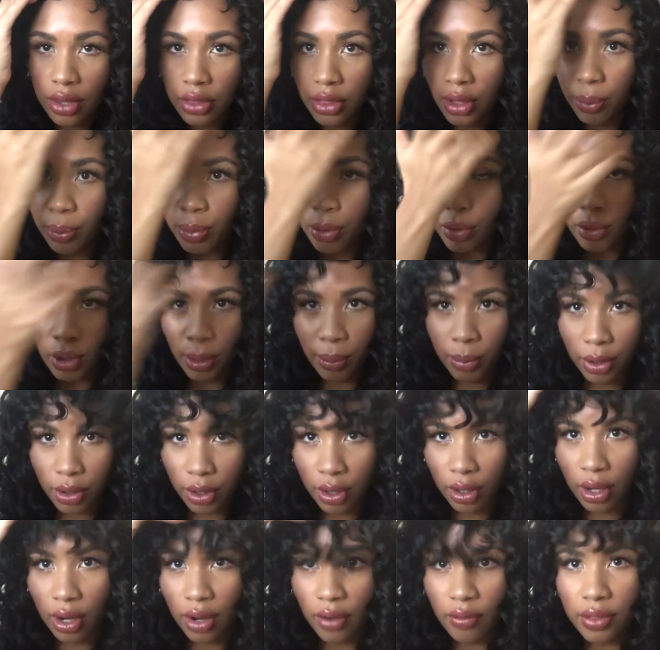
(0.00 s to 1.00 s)
the
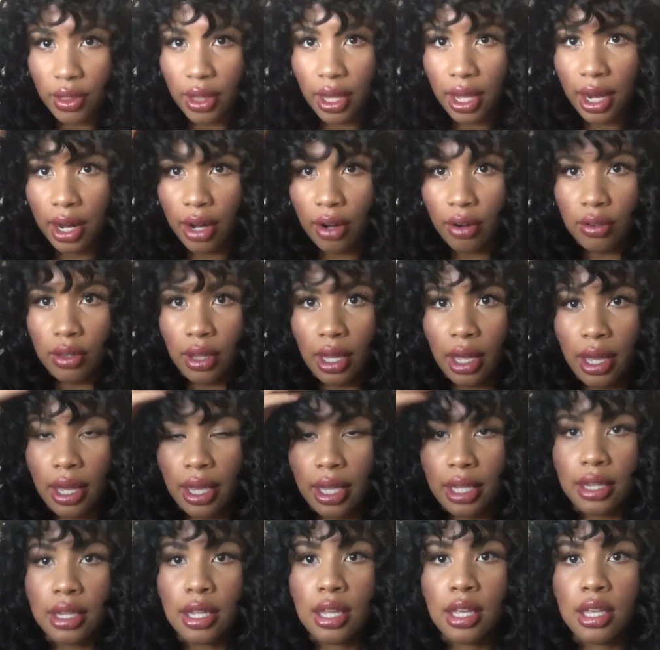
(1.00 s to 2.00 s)
perimeter of the
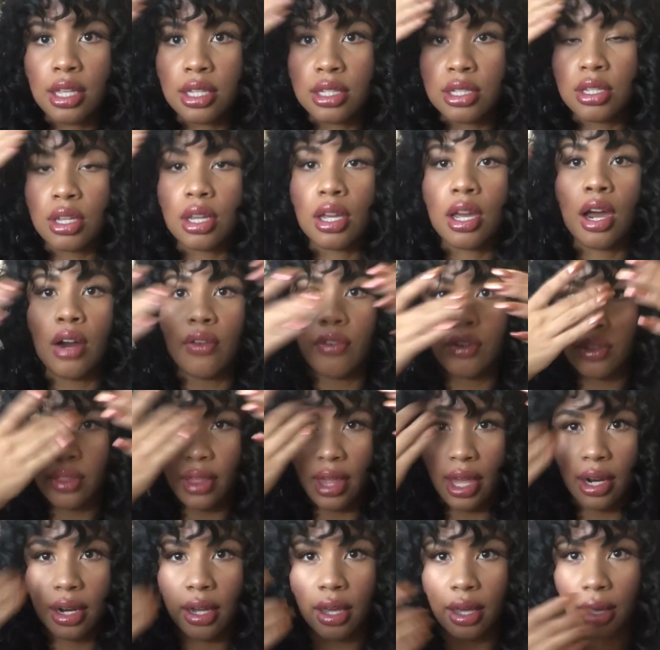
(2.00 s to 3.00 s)
hairline to cover
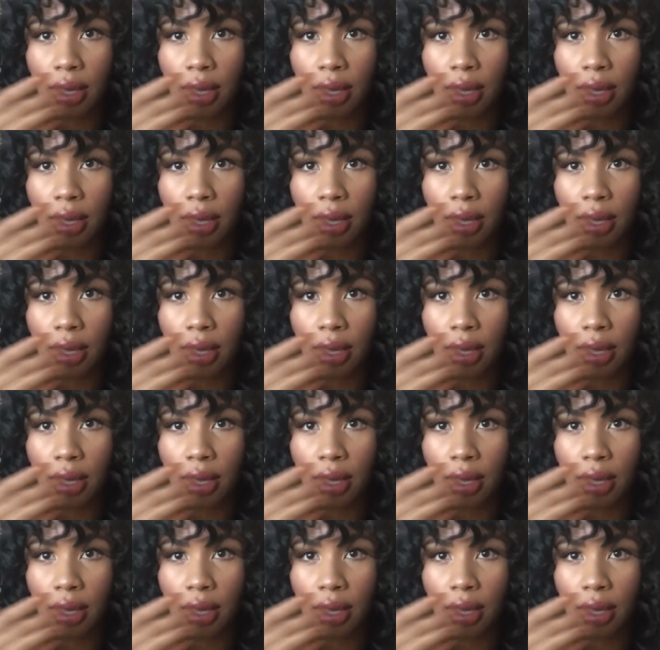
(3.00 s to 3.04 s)
that